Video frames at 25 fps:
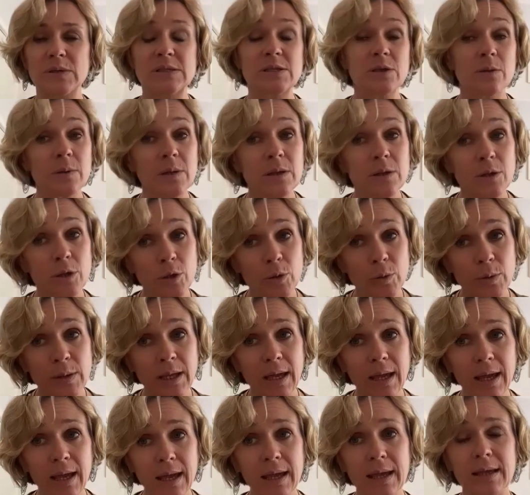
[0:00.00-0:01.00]
So in the
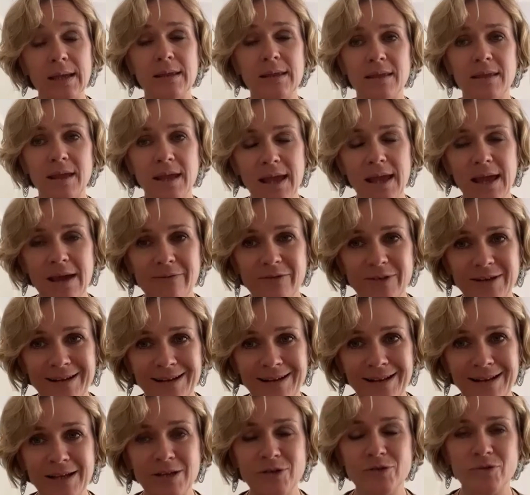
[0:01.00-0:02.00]
UK, they have an
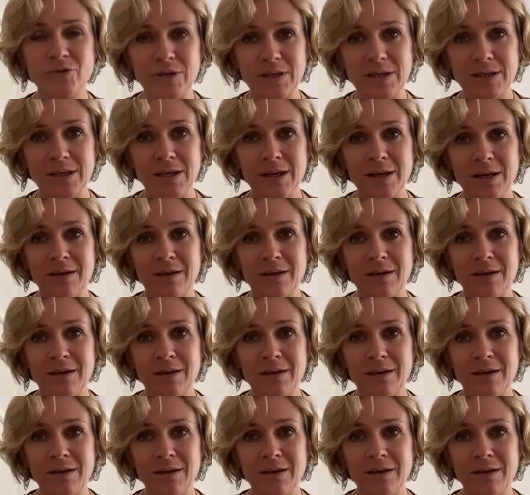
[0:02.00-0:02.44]
electric